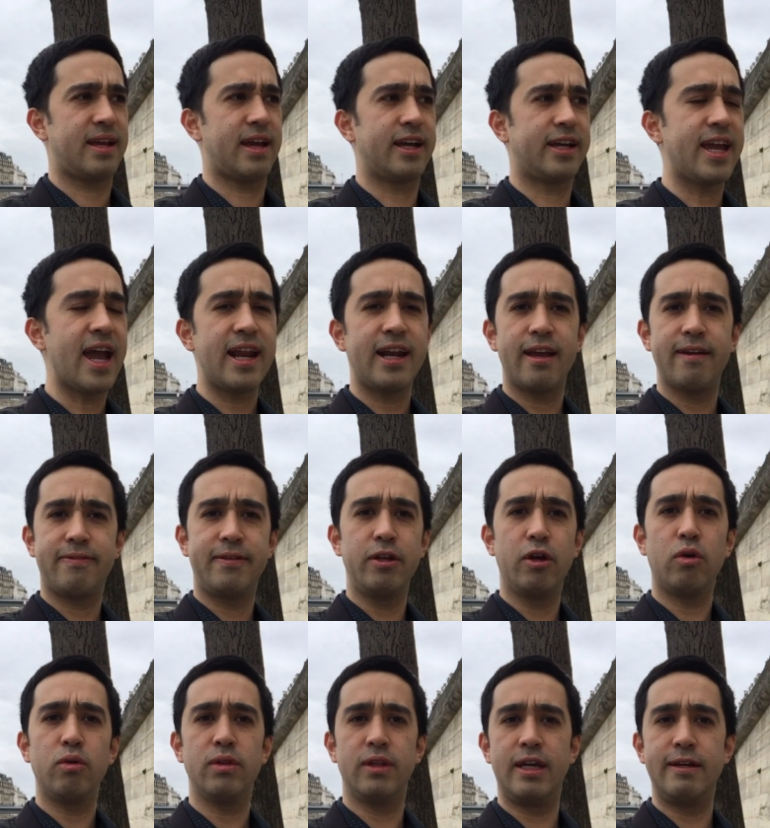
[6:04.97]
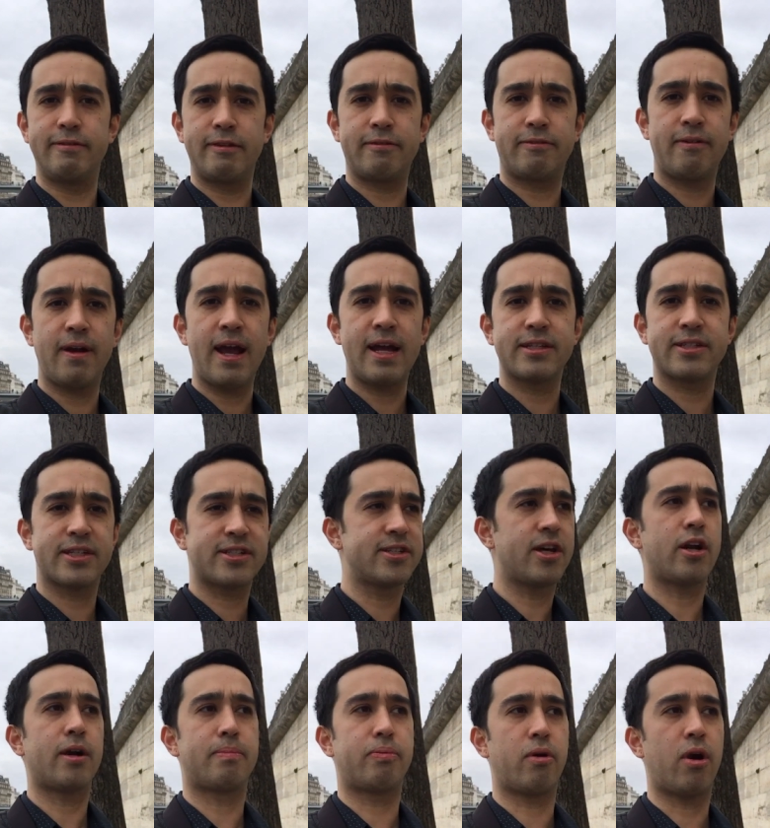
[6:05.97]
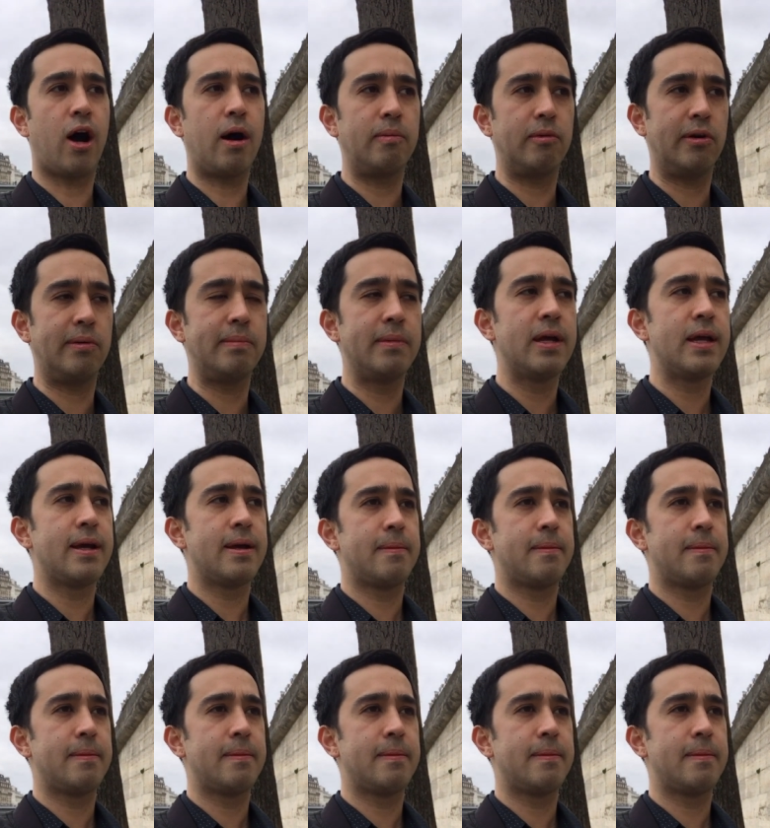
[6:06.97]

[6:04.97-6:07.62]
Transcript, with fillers: Again, if you don't live in France, that's not a problem.